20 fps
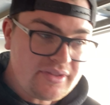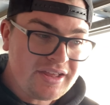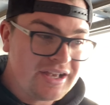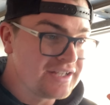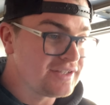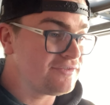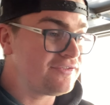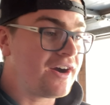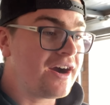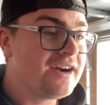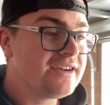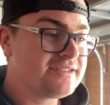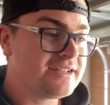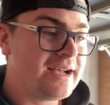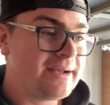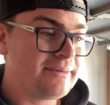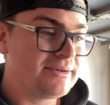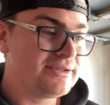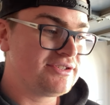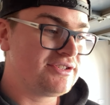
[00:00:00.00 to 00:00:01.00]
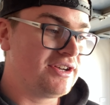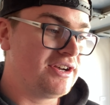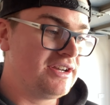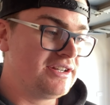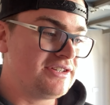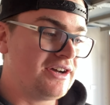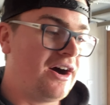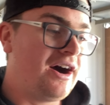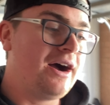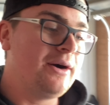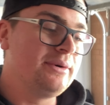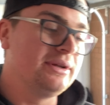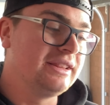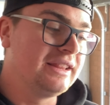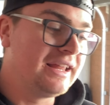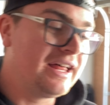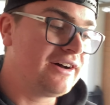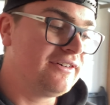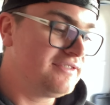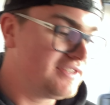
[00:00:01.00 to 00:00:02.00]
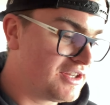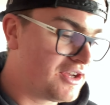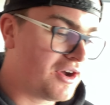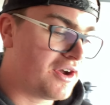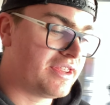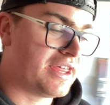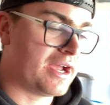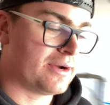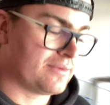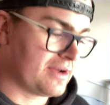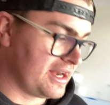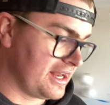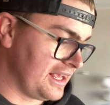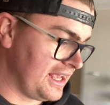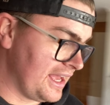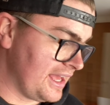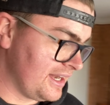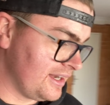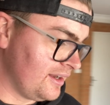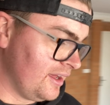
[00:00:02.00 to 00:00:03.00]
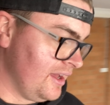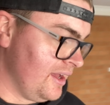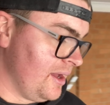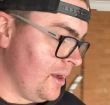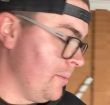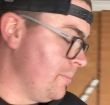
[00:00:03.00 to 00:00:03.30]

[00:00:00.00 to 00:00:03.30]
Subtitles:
As far as I'm concerned, I would love to go that red again,